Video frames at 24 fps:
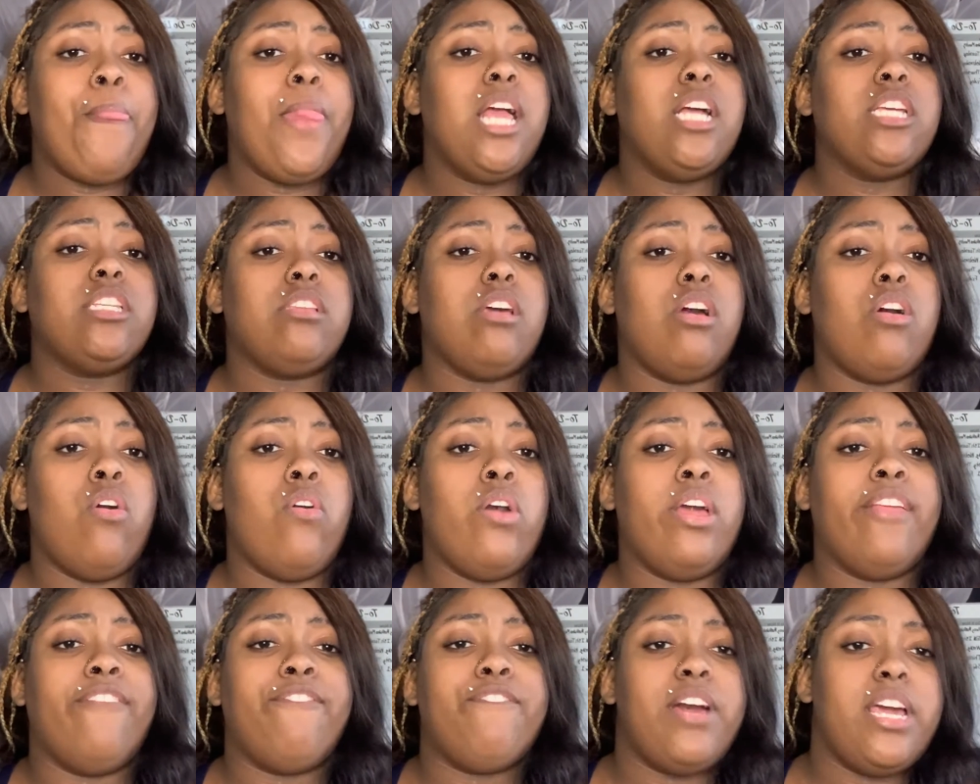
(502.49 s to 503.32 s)
So
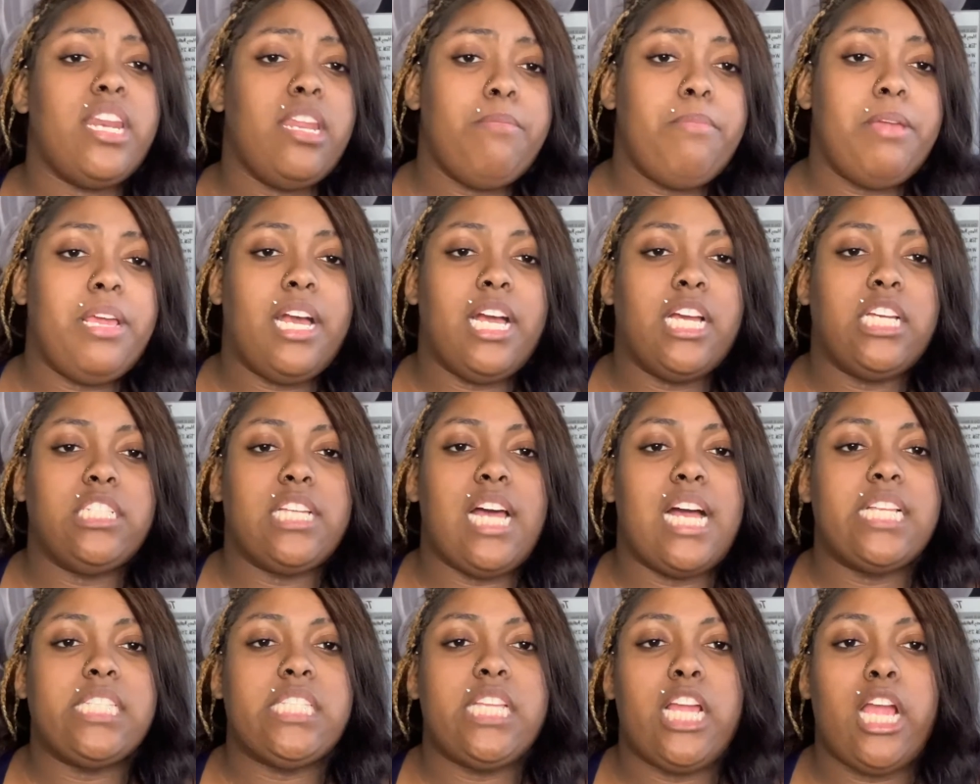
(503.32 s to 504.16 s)
it's funny because
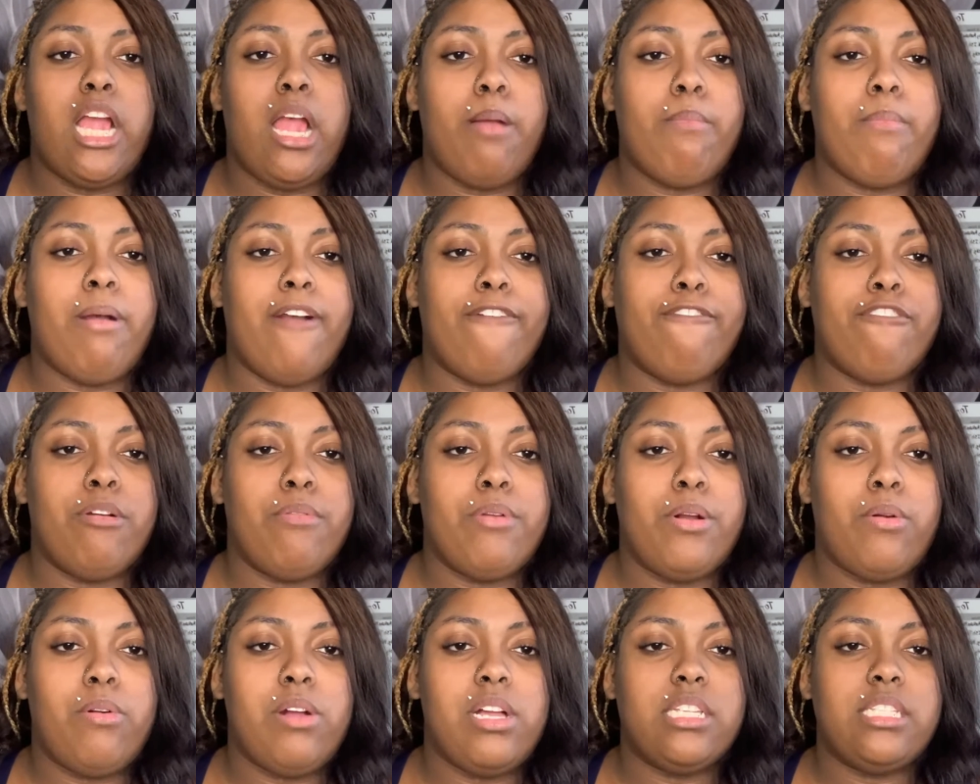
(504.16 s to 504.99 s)
I seen her in my friend
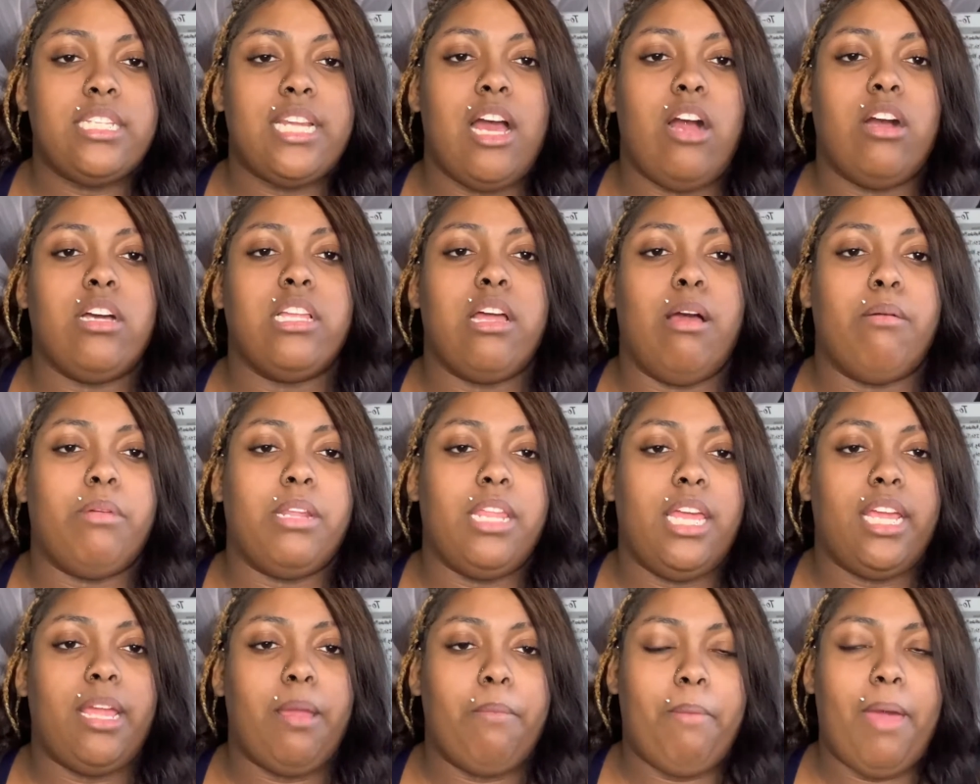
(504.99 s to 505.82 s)
request now, so I'm
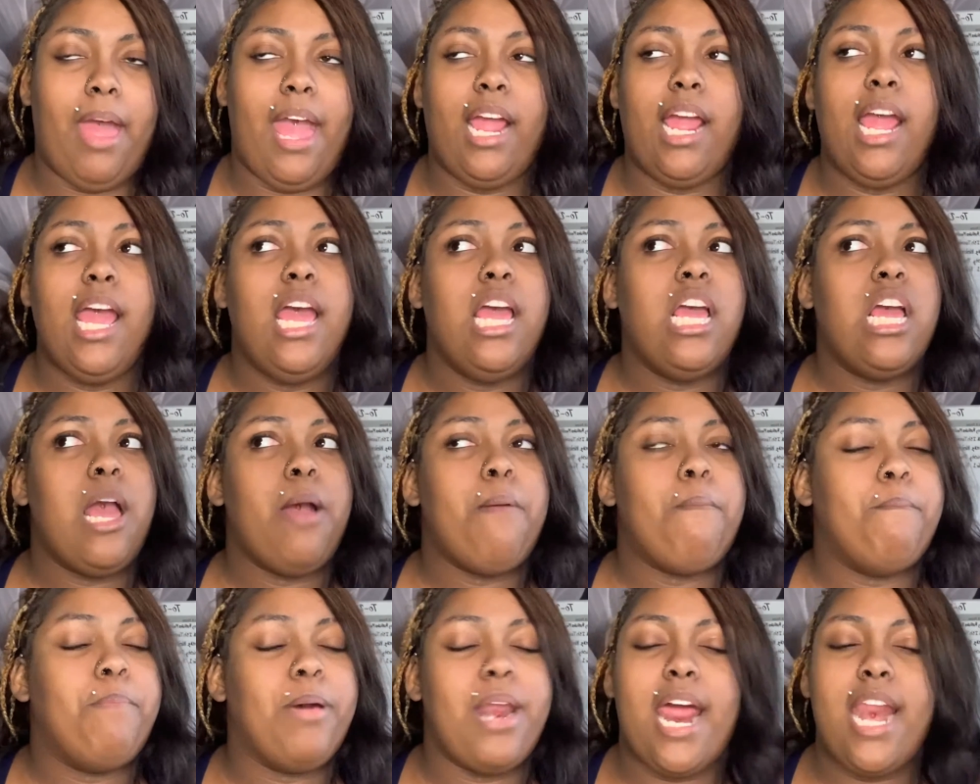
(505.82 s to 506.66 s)
clicking back,
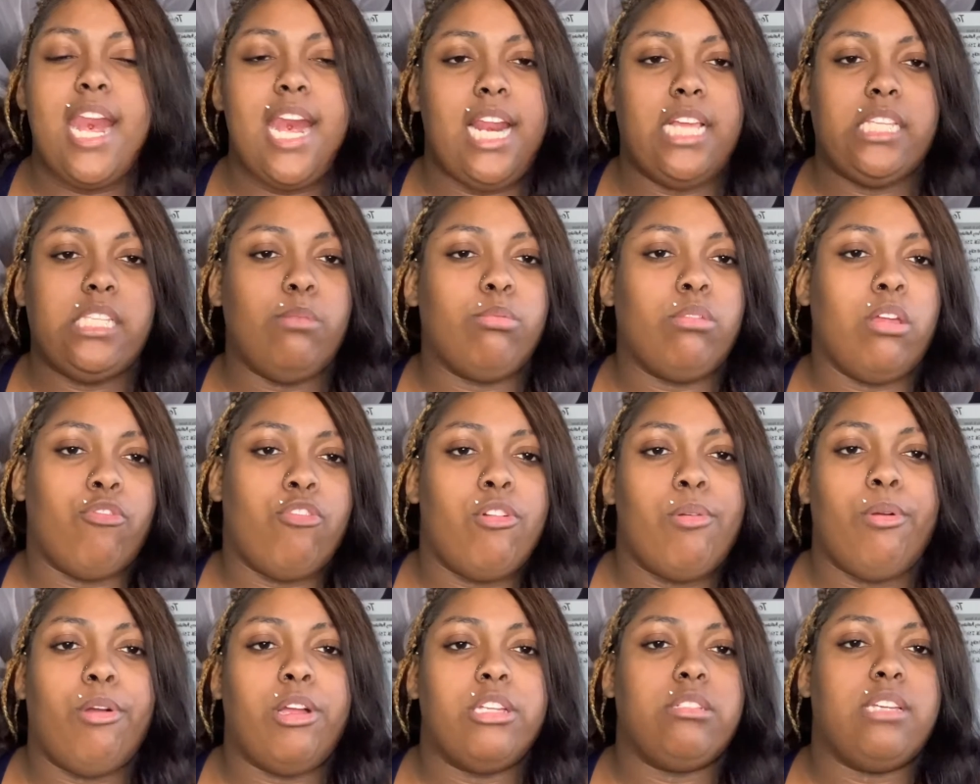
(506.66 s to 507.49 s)
but I didn't accept her
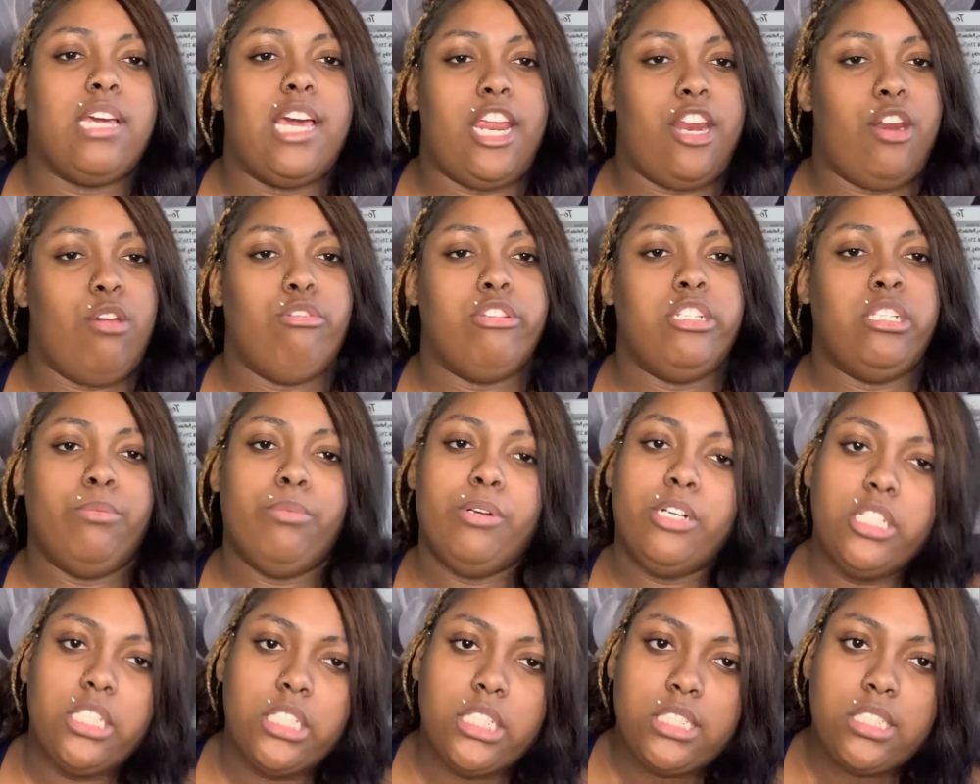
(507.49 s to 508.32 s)
friend request because I didn't know who she
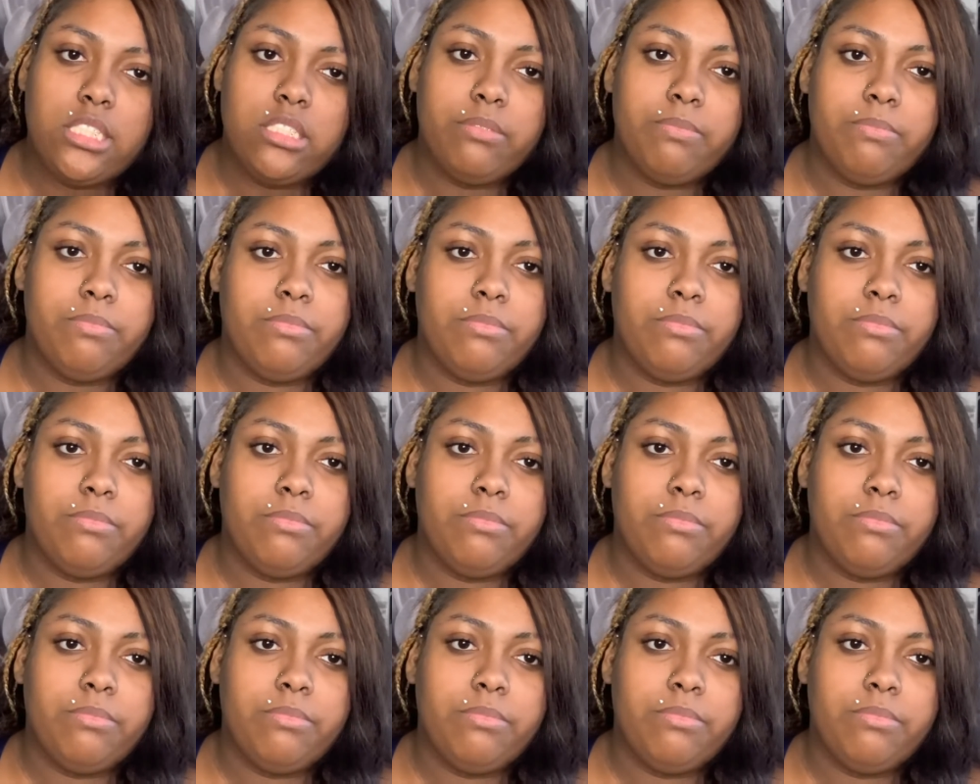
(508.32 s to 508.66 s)
was.